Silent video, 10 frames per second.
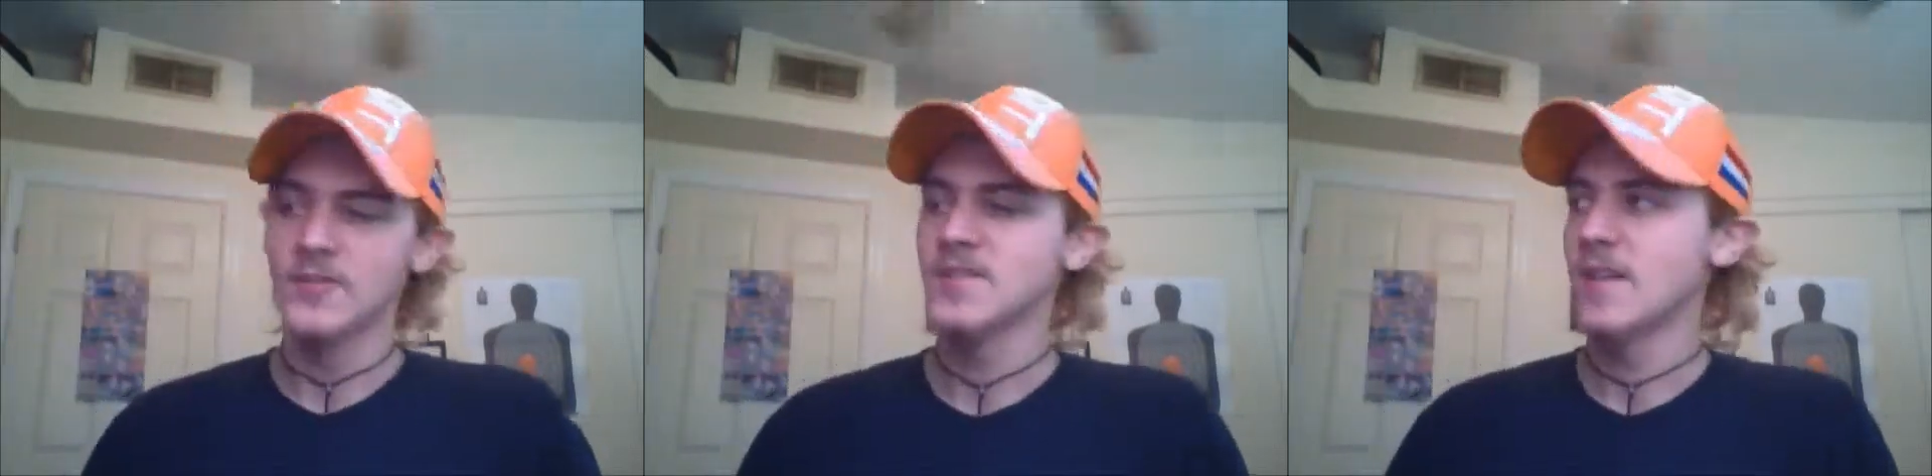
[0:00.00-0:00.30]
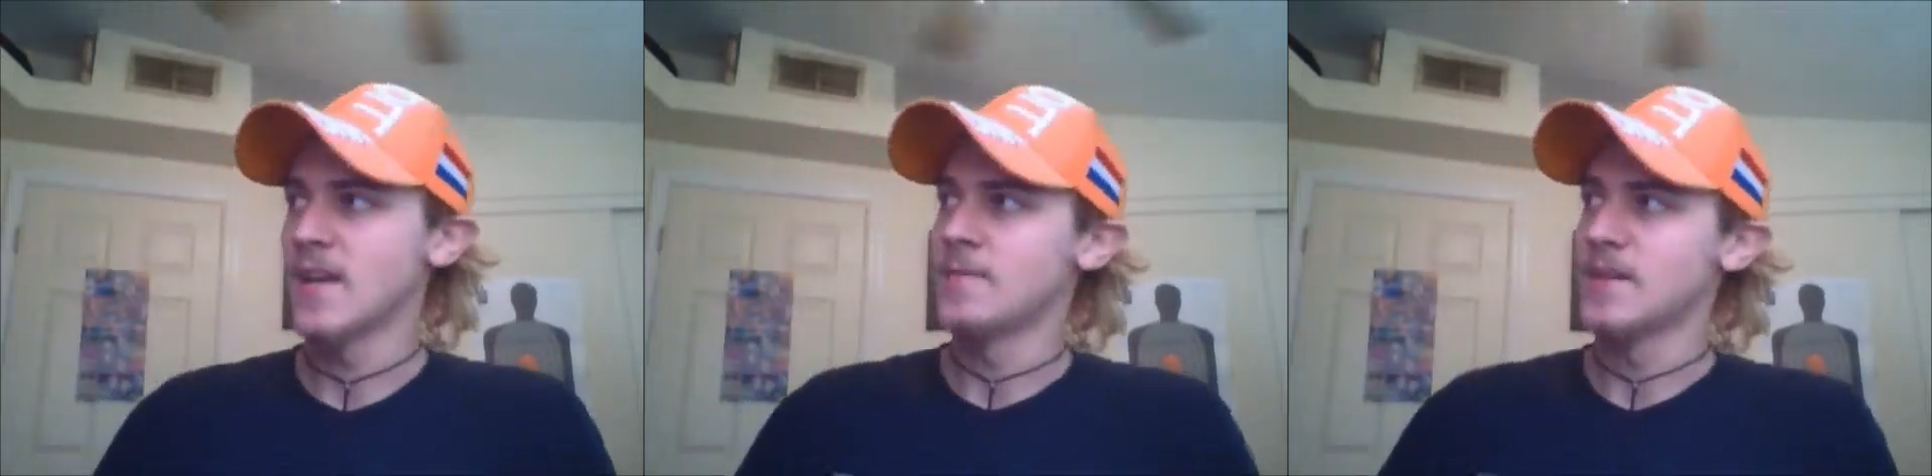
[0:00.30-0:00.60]
I'll
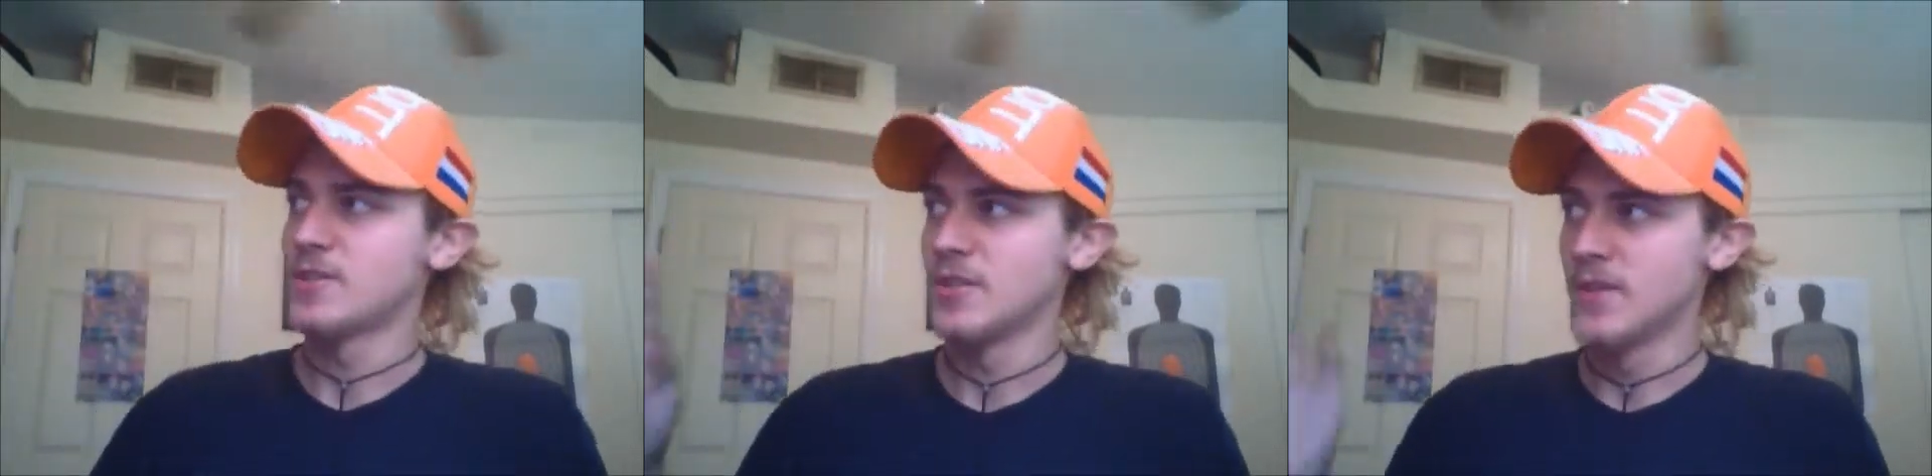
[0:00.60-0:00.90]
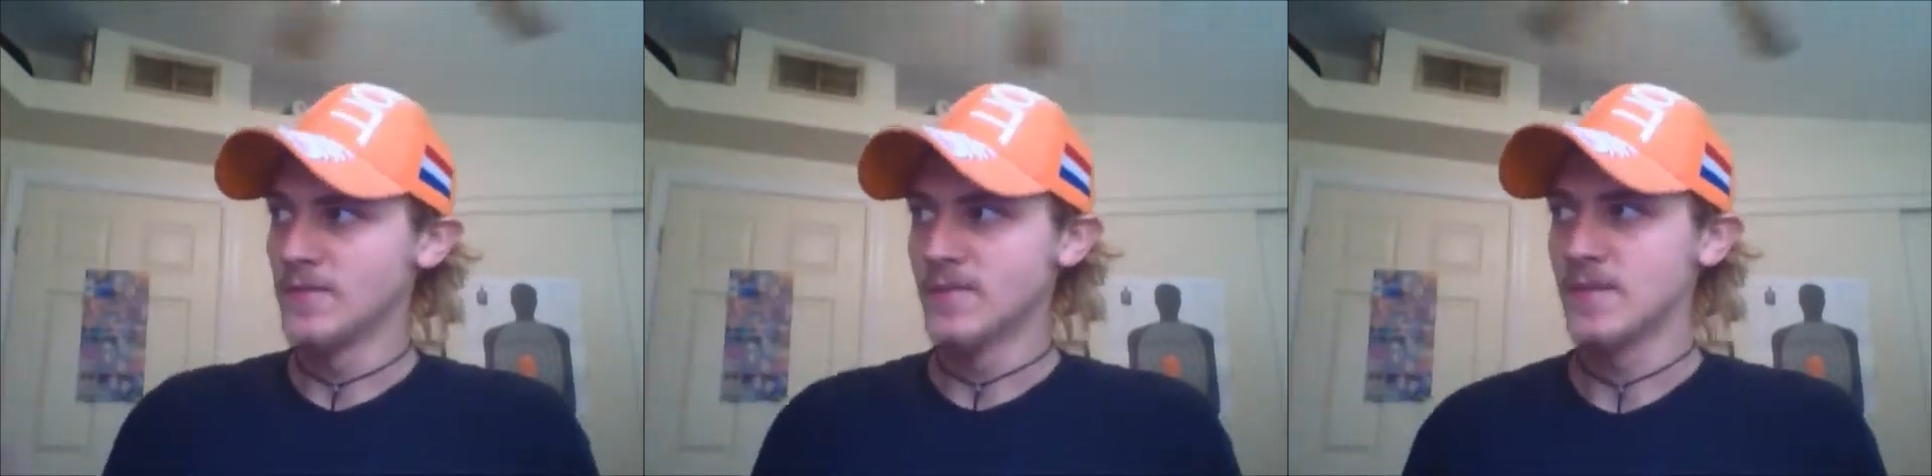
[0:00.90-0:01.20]
scan my
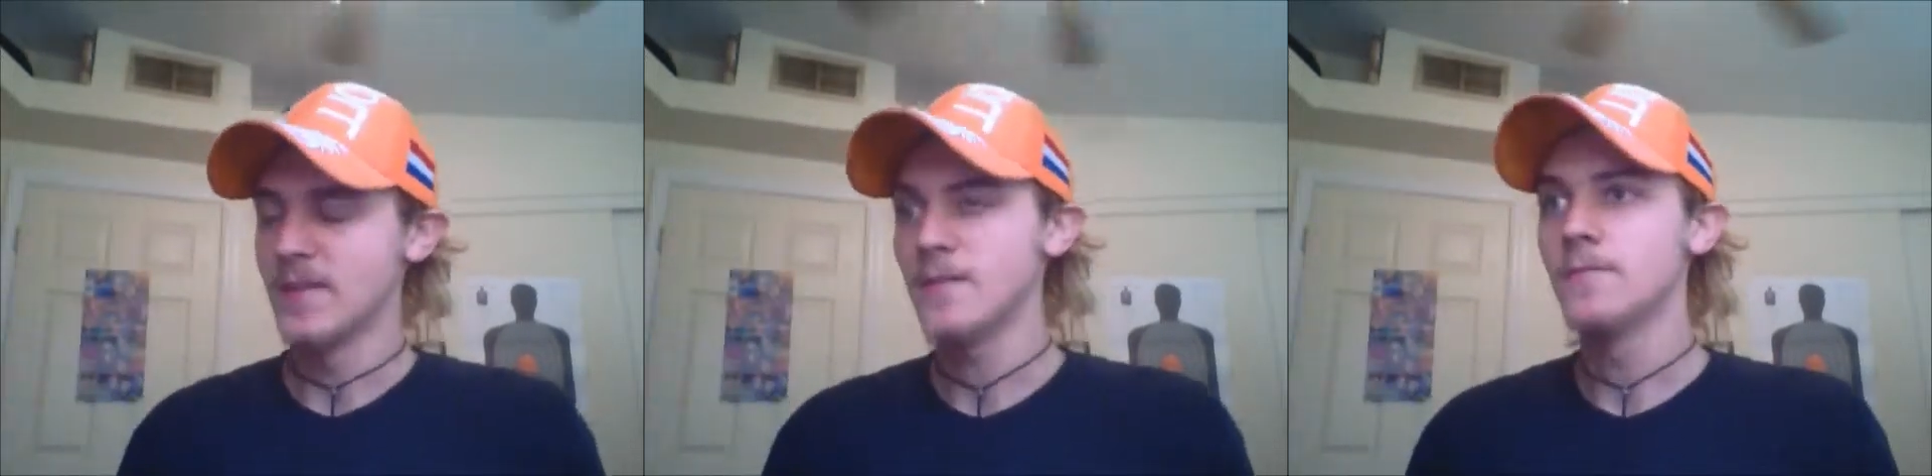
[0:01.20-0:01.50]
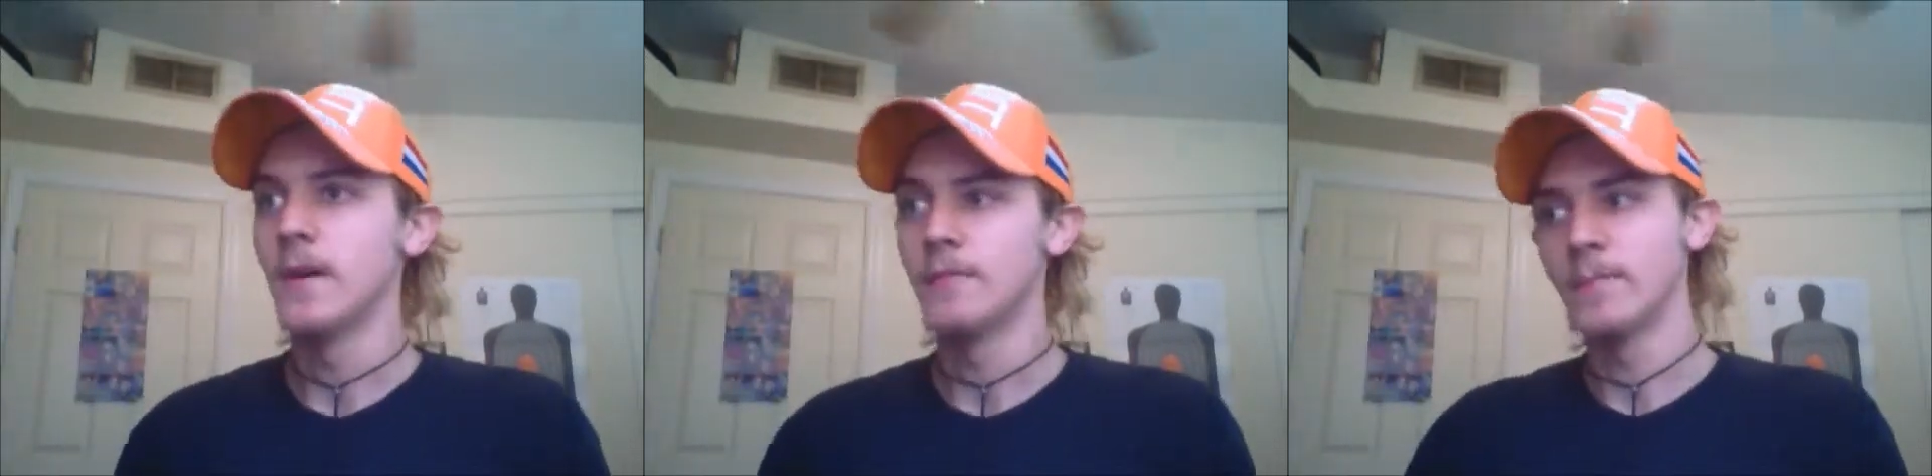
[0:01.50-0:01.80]
shelves and say,
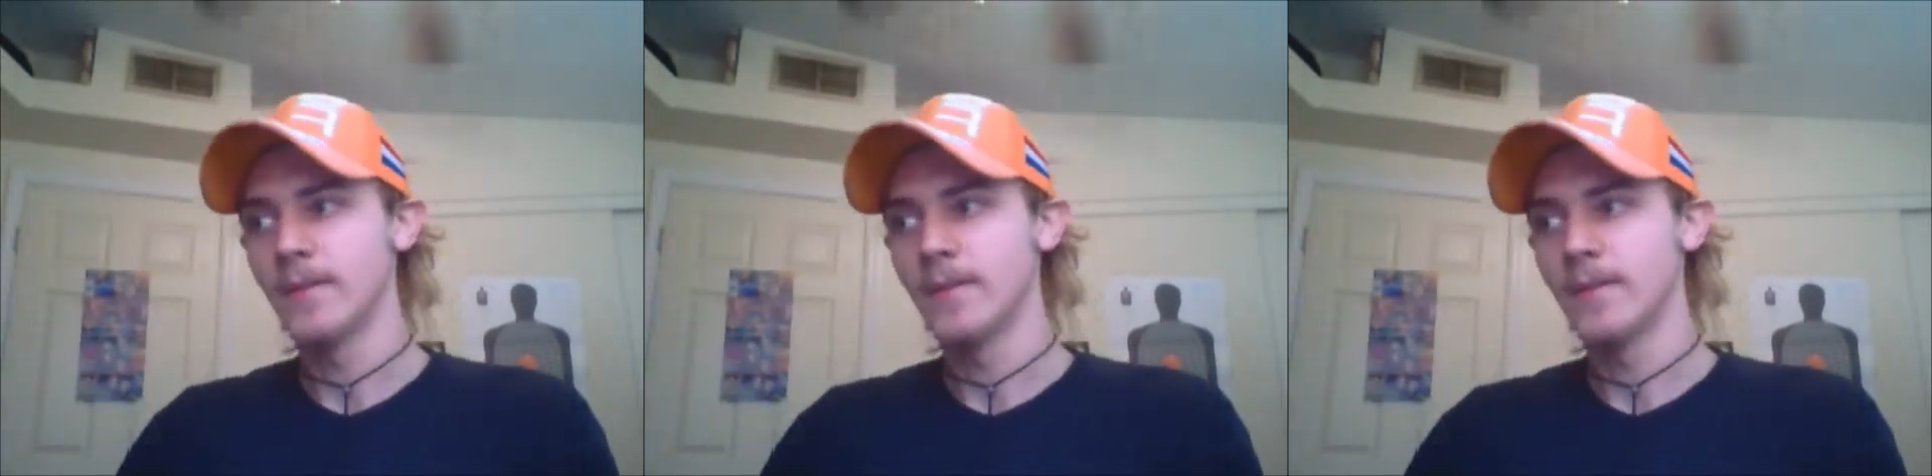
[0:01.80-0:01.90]
"Ew, I want